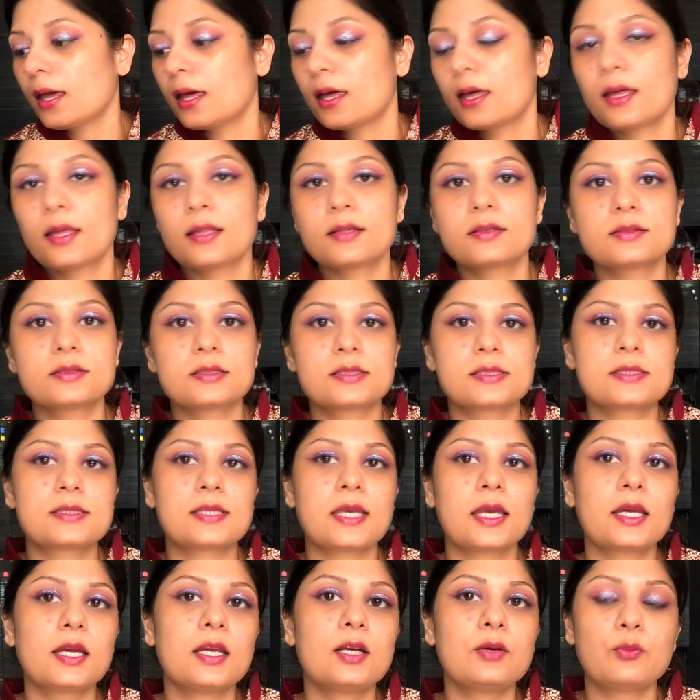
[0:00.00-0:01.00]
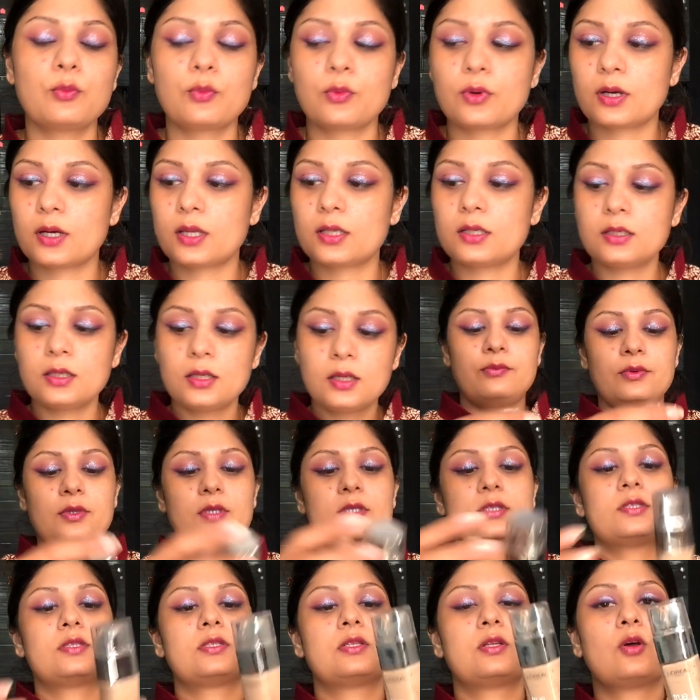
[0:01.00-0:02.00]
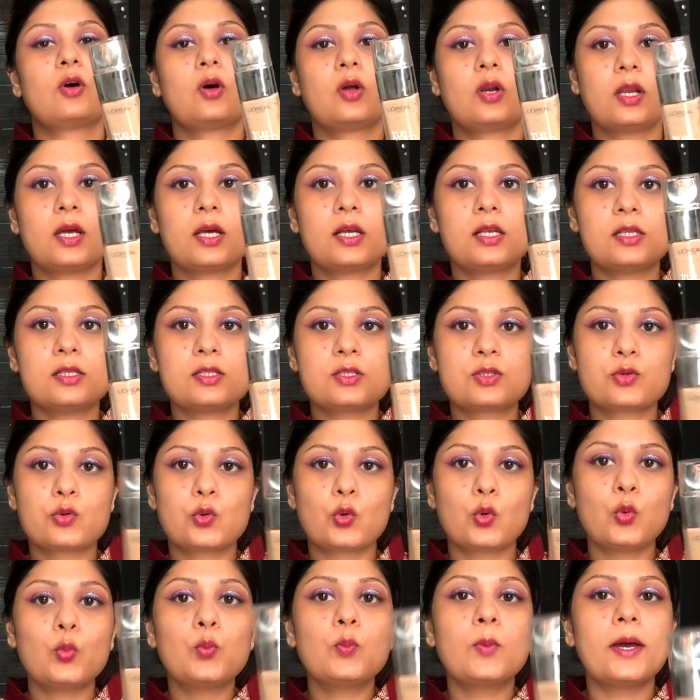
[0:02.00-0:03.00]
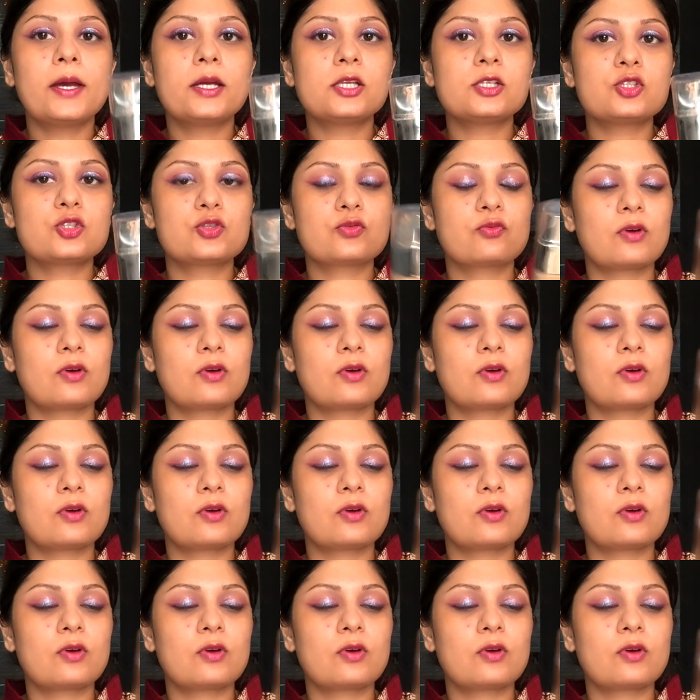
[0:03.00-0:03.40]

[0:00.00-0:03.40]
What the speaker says: and the second one is L'Oreal's True Match